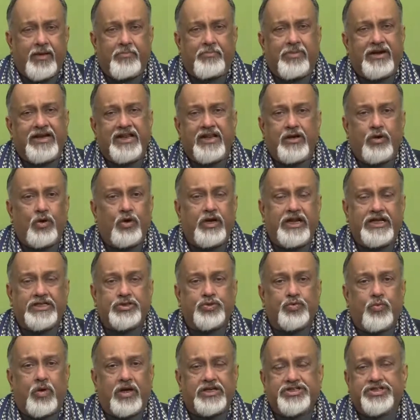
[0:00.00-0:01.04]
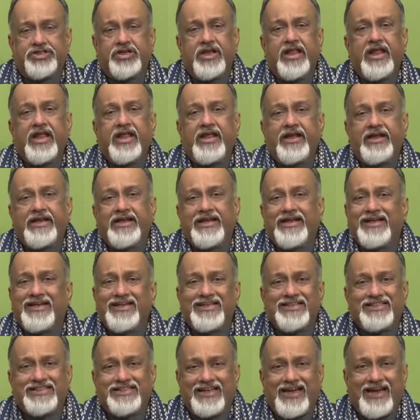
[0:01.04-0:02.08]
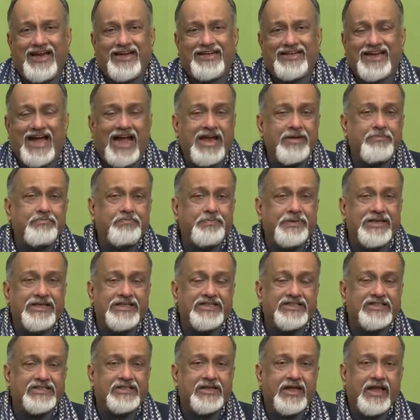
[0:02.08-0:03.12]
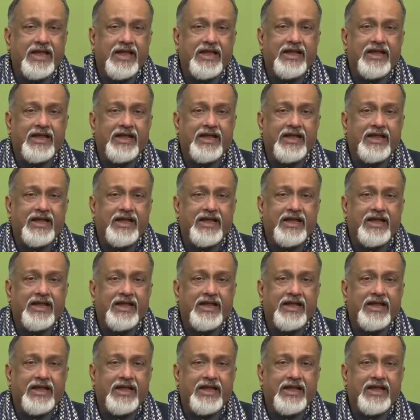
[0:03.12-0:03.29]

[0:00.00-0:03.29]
but a Rolex watch is a timepiece,